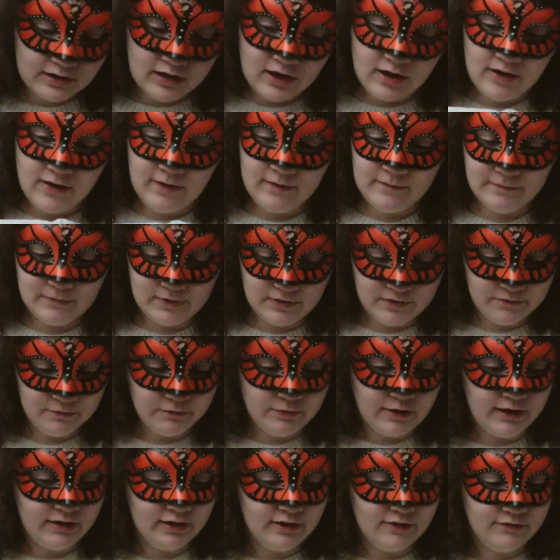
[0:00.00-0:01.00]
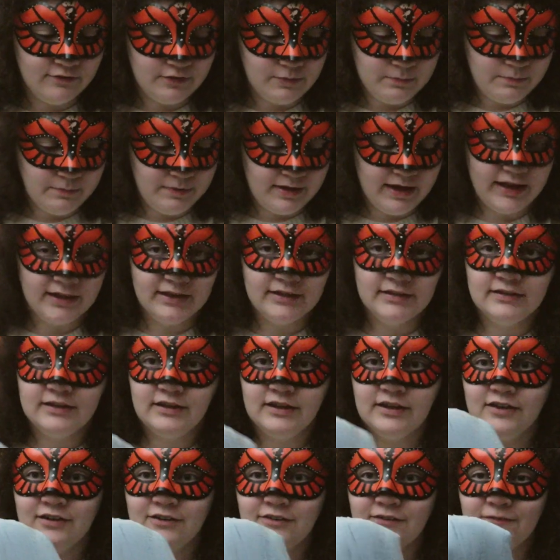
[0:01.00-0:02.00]
Right off the bat,
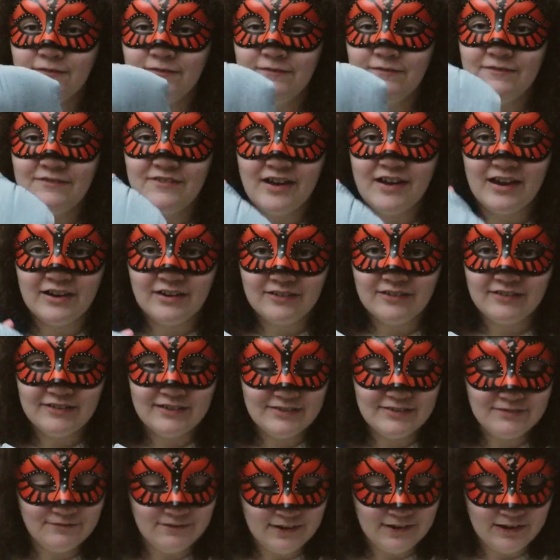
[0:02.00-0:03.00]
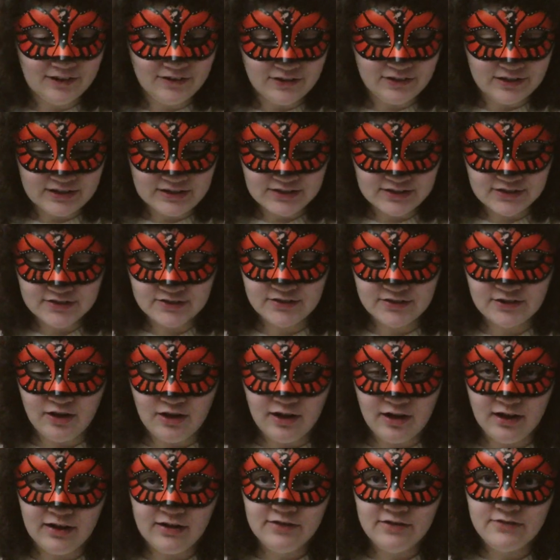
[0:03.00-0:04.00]
they are very, very
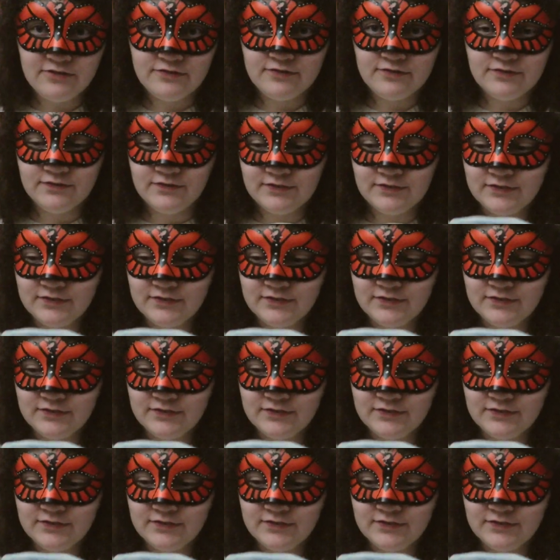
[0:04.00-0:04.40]
soft